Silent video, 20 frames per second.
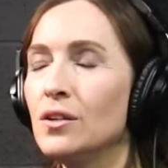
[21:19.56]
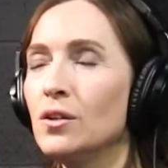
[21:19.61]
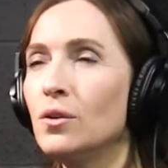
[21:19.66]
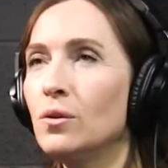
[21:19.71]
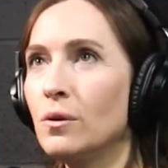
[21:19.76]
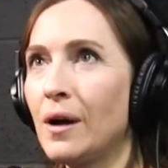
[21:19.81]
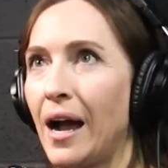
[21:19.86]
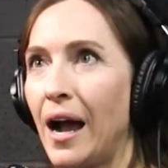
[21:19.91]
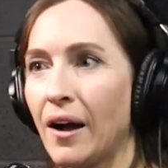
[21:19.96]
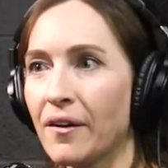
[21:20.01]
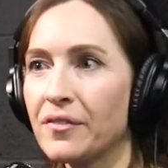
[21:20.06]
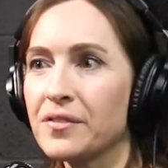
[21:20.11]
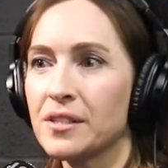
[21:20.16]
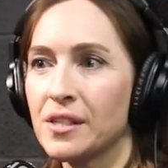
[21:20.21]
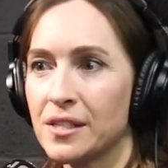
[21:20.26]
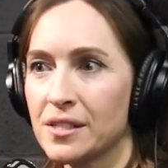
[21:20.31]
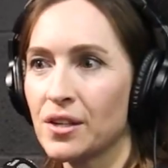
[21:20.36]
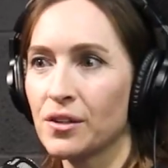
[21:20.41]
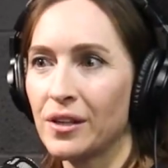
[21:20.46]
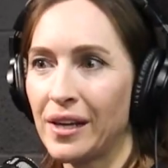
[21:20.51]
don't have to
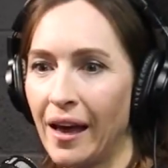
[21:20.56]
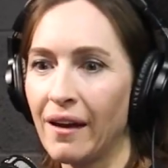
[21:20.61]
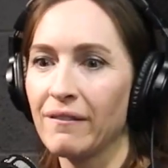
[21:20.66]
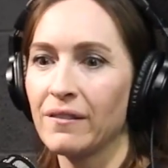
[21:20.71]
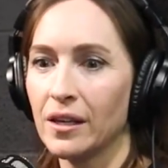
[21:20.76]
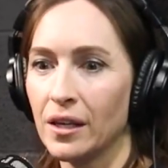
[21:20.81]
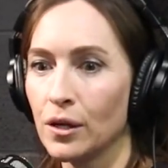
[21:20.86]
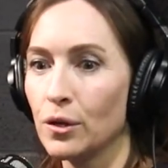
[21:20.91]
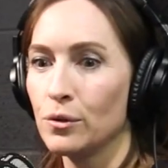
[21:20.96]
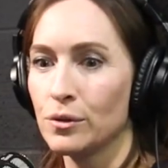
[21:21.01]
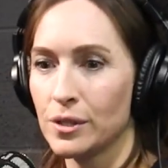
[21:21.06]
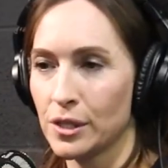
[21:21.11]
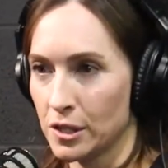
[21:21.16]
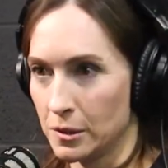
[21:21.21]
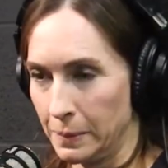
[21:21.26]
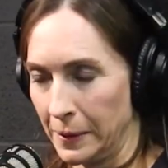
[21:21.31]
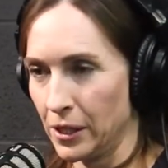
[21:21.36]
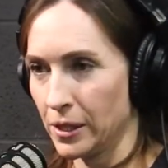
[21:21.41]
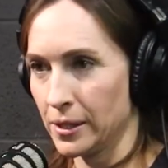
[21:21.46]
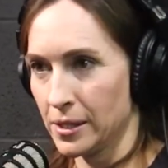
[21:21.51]
necessarily have a kid who's
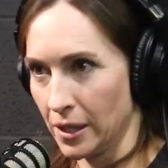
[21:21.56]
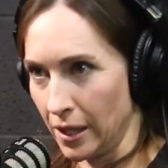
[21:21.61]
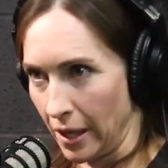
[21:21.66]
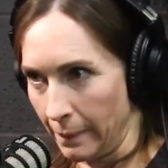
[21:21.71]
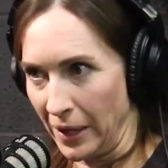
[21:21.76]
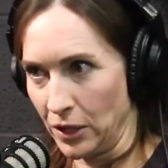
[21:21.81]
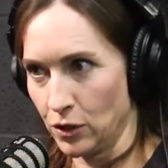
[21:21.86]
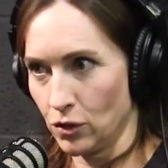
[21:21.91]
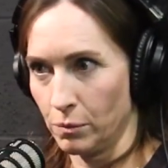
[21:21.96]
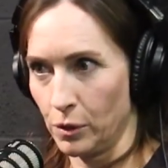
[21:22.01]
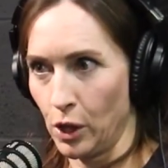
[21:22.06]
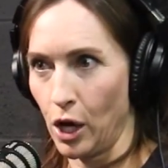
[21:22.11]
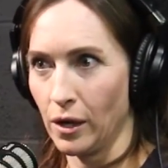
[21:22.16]
experiencing a mental block.